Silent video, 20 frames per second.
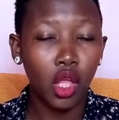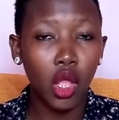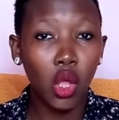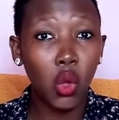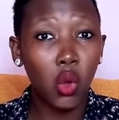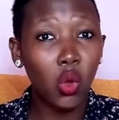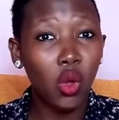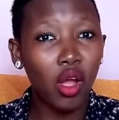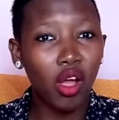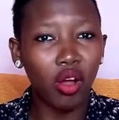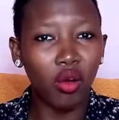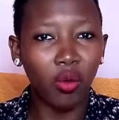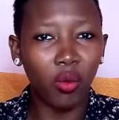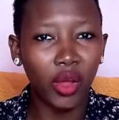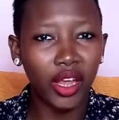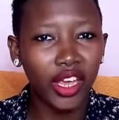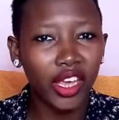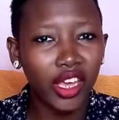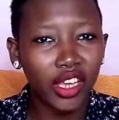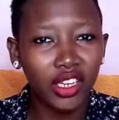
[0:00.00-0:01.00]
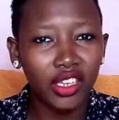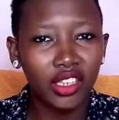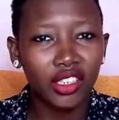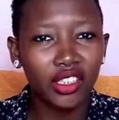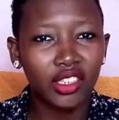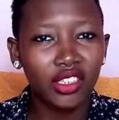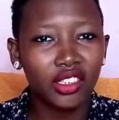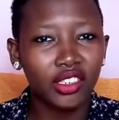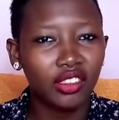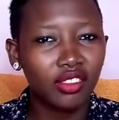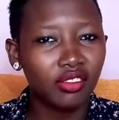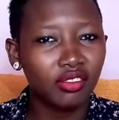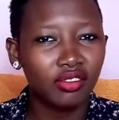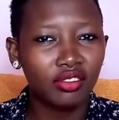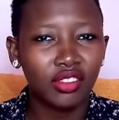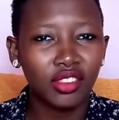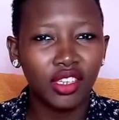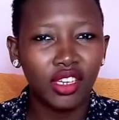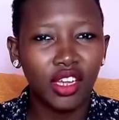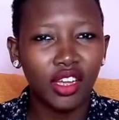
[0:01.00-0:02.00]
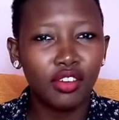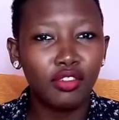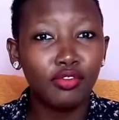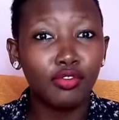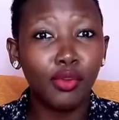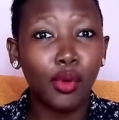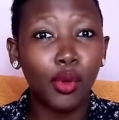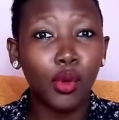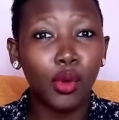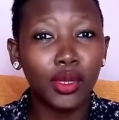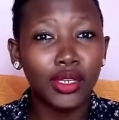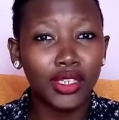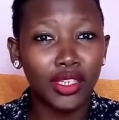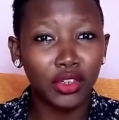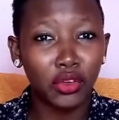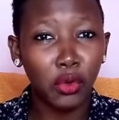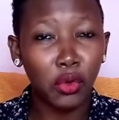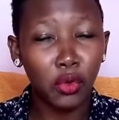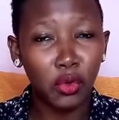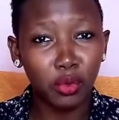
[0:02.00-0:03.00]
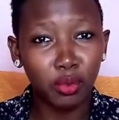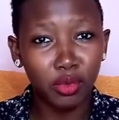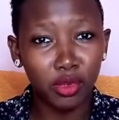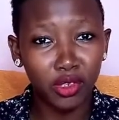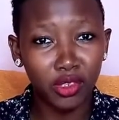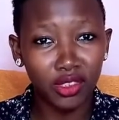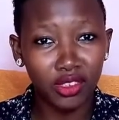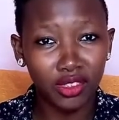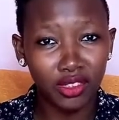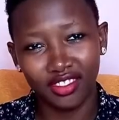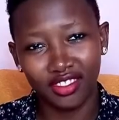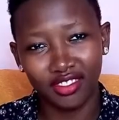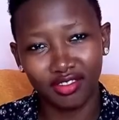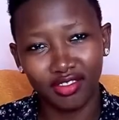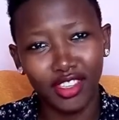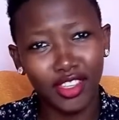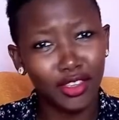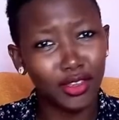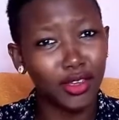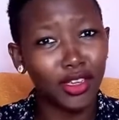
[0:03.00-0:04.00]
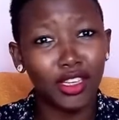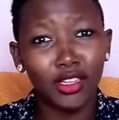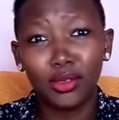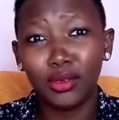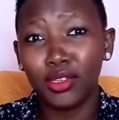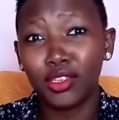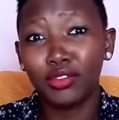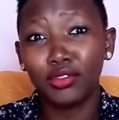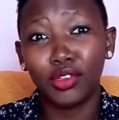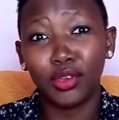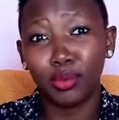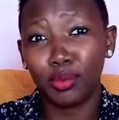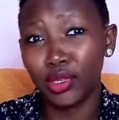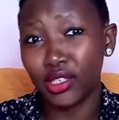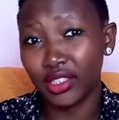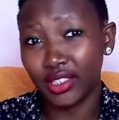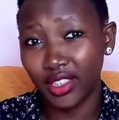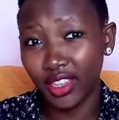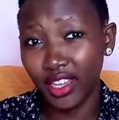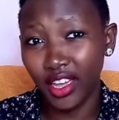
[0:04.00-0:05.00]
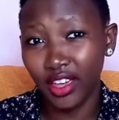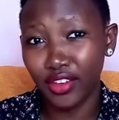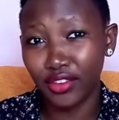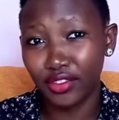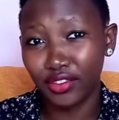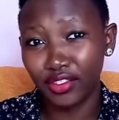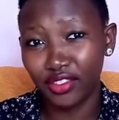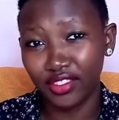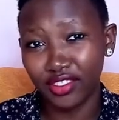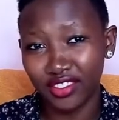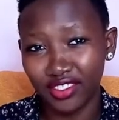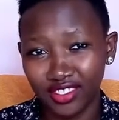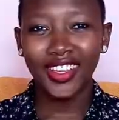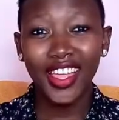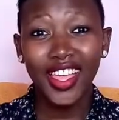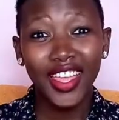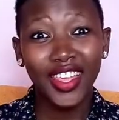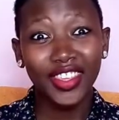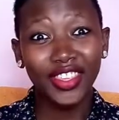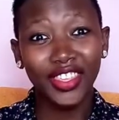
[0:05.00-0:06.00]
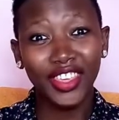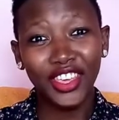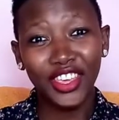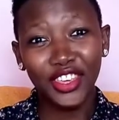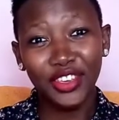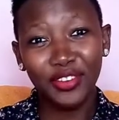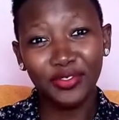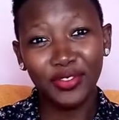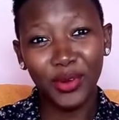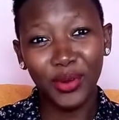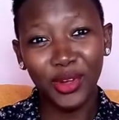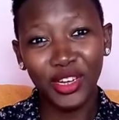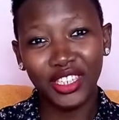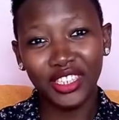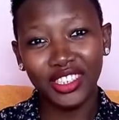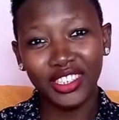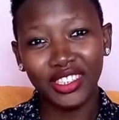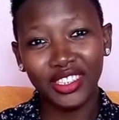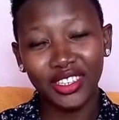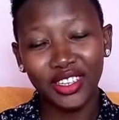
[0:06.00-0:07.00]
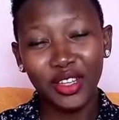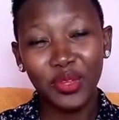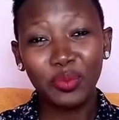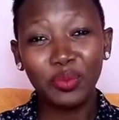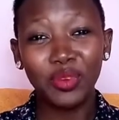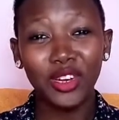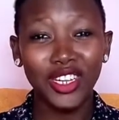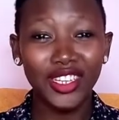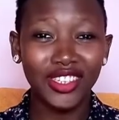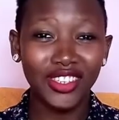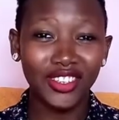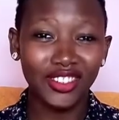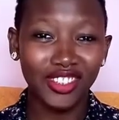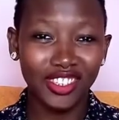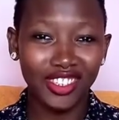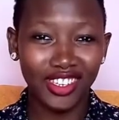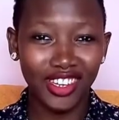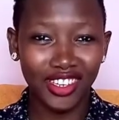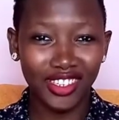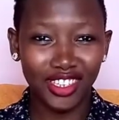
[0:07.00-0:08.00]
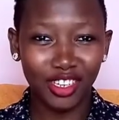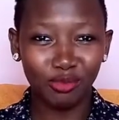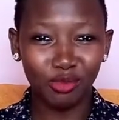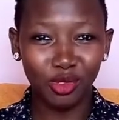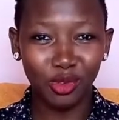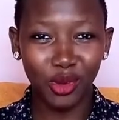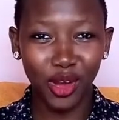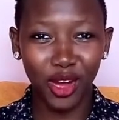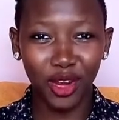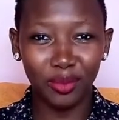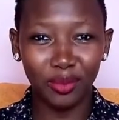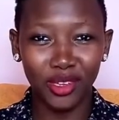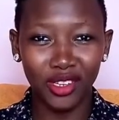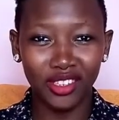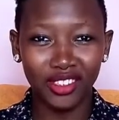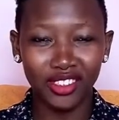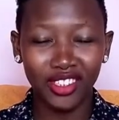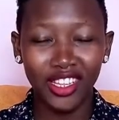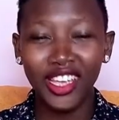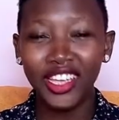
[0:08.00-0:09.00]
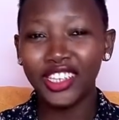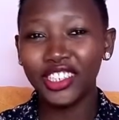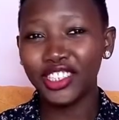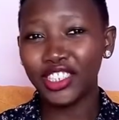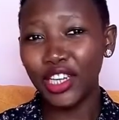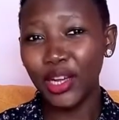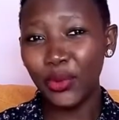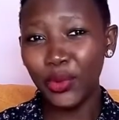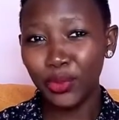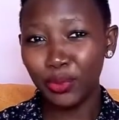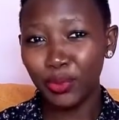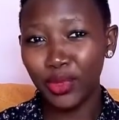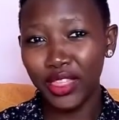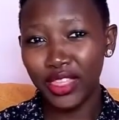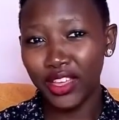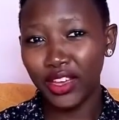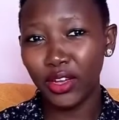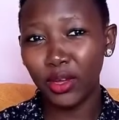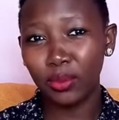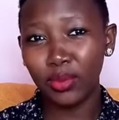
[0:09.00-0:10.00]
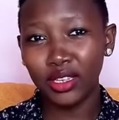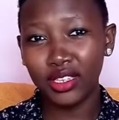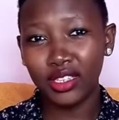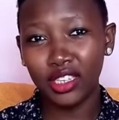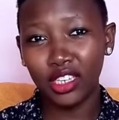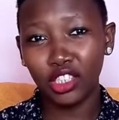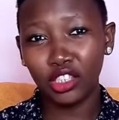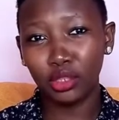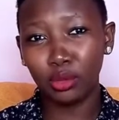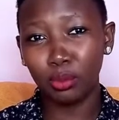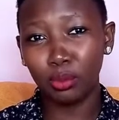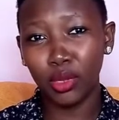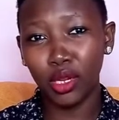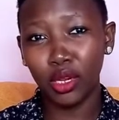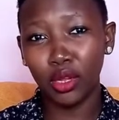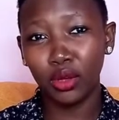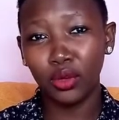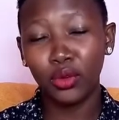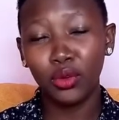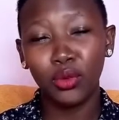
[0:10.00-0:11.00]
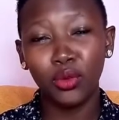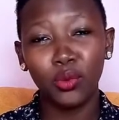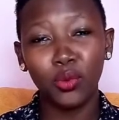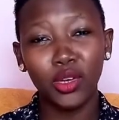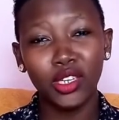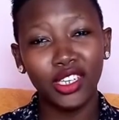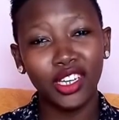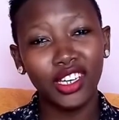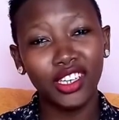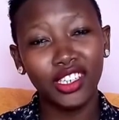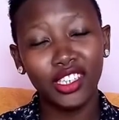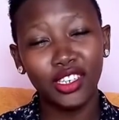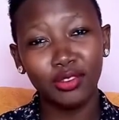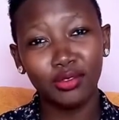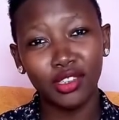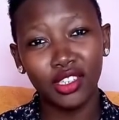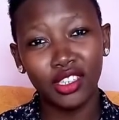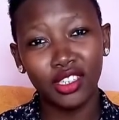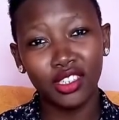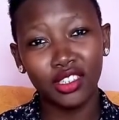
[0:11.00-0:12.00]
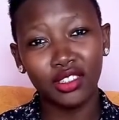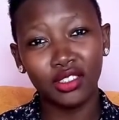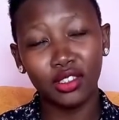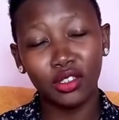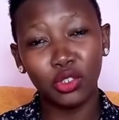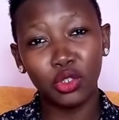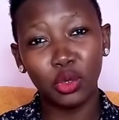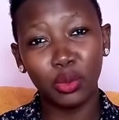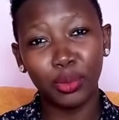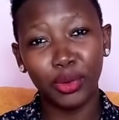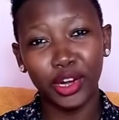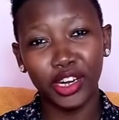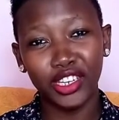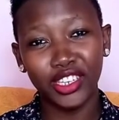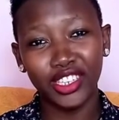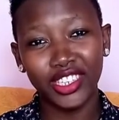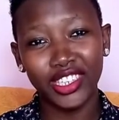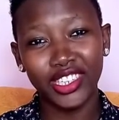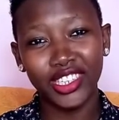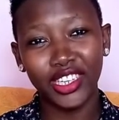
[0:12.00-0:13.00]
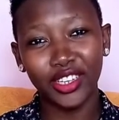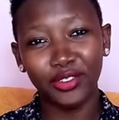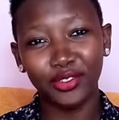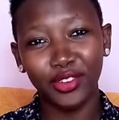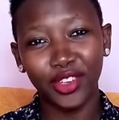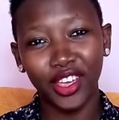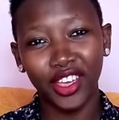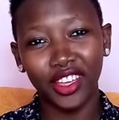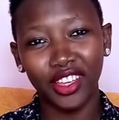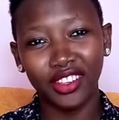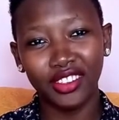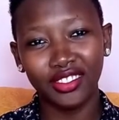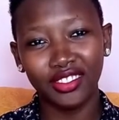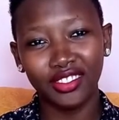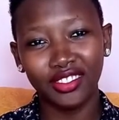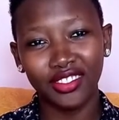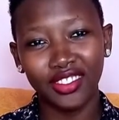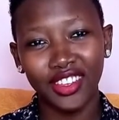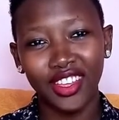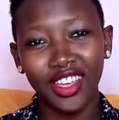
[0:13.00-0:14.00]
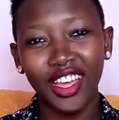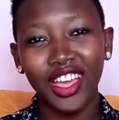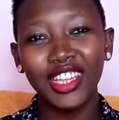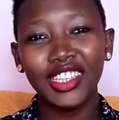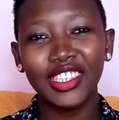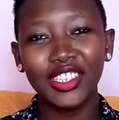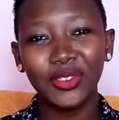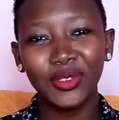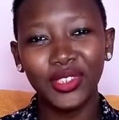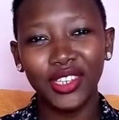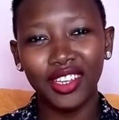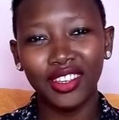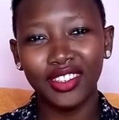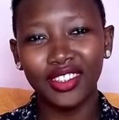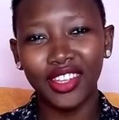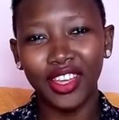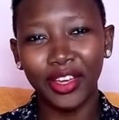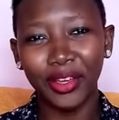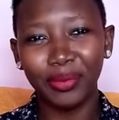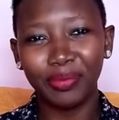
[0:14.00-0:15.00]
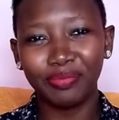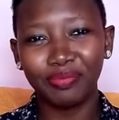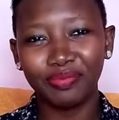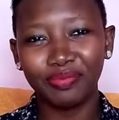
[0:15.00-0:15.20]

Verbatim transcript: or awaken forgotten hobbies and you get to live your best life. Thank you for watching. Please consider subscribing. Share with me in the comment section below what activities you do to practice self care. Until next time.